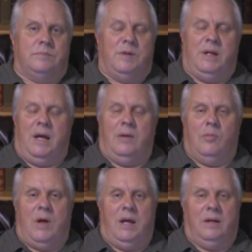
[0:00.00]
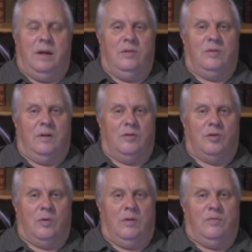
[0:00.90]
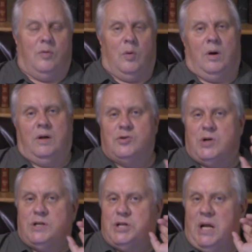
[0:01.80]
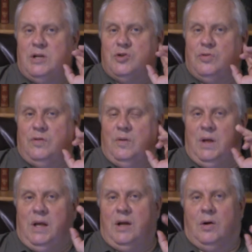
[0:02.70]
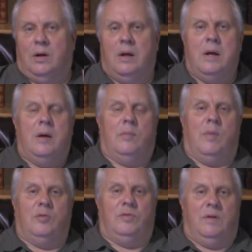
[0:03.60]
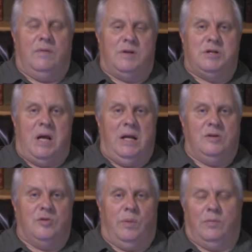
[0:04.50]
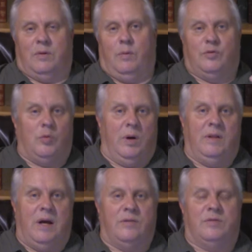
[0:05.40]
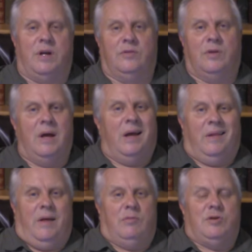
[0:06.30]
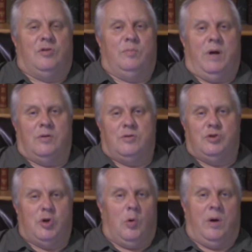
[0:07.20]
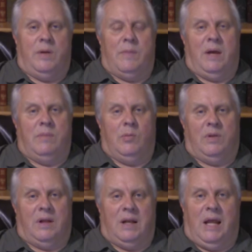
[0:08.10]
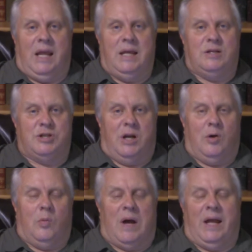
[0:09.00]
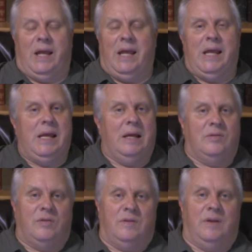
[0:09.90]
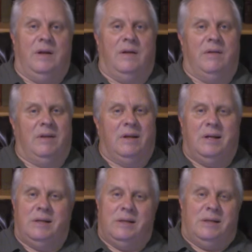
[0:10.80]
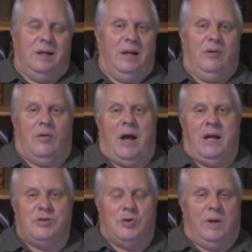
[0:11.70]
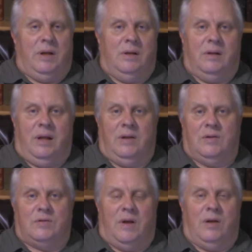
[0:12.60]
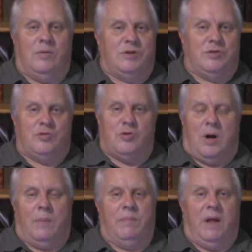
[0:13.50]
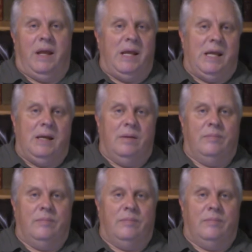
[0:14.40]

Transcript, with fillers: D. A. Waite, he said there's only 400 changes to the year. Most of the changes, people say, there's 20,000 changes. They would just spell joy maybe with an E, J-O-Y-E in 1611, and it gradually, the English language just dropped the E.